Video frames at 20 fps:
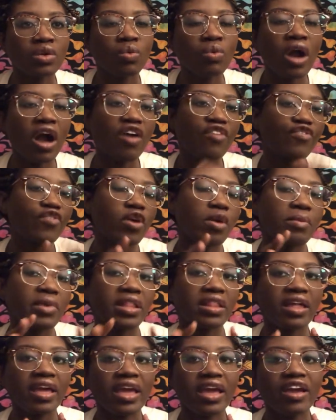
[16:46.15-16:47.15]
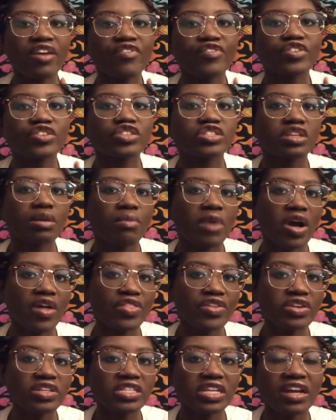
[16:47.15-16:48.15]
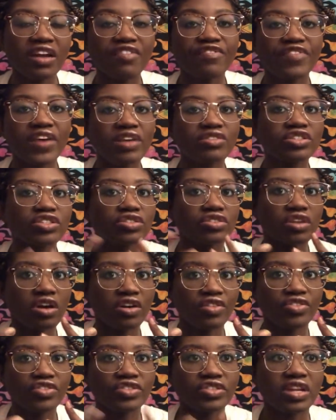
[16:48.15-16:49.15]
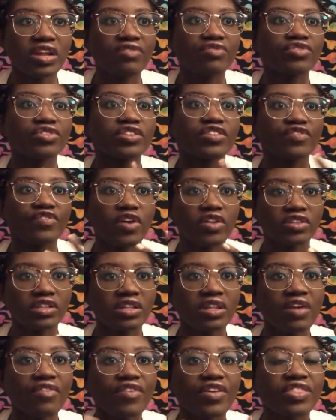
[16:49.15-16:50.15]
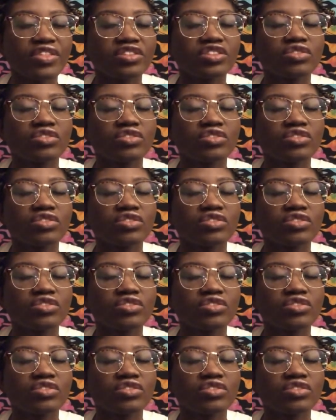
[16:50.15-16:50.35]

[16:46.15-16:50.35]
while formulaic for some authors, like I've found certain authors that I've really fallen in love with,